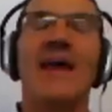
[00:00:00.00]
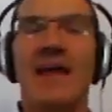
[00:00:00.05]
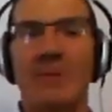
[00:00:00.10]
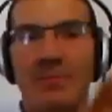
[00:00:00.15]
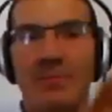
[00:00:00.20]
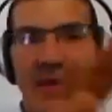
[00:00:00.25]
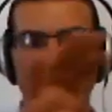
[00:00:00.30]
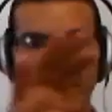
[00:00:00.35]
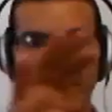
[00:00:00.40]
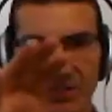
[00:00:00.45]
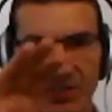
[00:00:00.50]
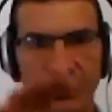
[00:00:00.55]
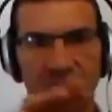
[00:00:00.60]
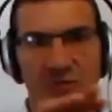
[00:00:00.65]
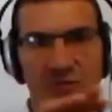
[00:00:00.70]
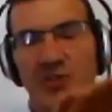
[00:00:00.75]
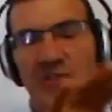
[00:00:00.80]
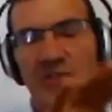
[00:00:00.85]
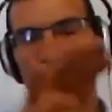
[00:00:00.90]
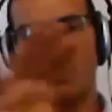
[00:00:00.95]
and back to the
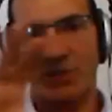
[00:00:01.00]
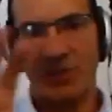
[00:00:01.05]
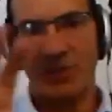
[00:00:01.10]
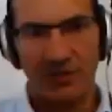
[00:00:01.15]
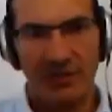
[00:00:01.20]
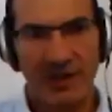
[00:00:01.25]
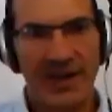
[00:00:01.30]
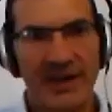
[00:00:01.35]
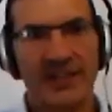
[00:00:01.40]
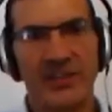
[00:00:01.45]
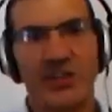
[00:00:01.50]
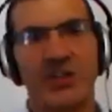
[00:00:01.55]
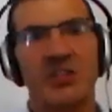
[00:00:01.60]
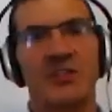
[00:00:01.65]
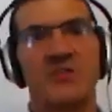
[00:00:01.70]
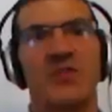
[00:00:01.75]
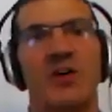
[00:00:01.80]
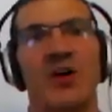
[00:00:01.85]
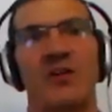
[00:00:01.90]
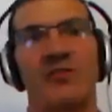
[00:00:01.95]
first pillar out of
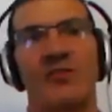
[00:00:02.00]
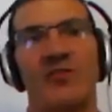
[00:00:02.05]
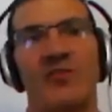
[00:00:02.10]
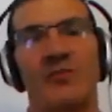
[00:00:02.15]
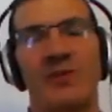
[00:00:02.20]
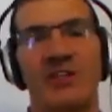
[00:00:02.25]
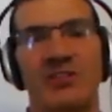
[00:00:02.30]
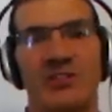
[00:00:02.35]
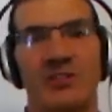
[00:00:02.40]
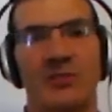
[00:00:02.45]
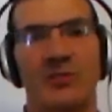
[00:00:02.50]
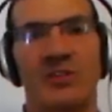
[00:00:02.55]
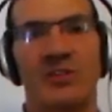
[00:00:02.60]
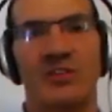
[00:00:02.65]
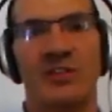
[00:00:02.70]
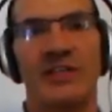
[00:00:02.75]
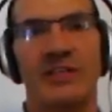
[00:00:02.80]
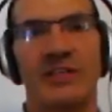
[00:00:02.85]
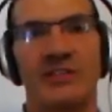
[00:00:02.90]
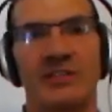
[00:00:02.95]
those 5 I've mentioned with
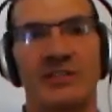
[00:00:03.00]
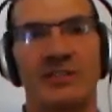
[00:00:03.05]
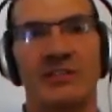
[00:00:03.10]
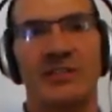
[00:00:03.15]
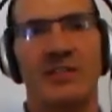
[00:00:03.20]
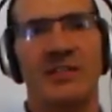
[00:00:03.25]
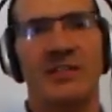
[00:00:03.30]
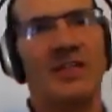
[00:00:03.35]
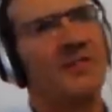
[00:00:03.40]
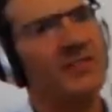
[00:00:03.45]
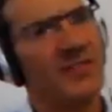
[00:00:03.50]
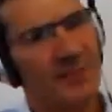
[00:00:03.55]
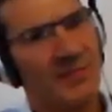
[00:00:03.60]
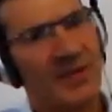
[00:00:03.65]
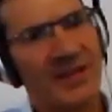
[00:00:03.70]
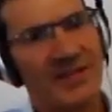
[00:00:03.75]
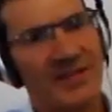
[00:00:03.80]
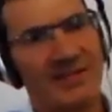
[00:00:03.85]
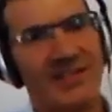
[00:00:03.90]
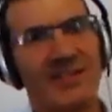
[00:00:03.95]
the leaders. if that
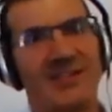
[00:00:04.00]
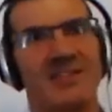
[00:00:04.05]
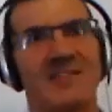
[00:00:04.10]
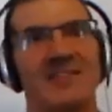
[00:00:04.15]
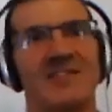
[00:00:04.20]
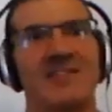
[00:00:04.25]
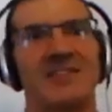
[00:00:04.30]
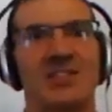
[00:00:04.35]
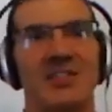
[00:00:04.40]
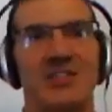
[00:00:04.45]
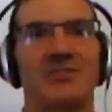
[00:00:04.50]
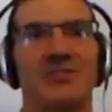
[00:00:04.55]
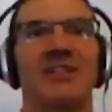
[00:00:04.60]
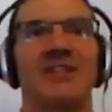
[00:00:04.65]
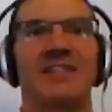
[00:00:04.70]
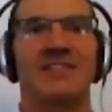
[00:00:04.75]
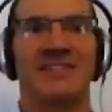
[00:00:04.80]
makes sense, Shireen.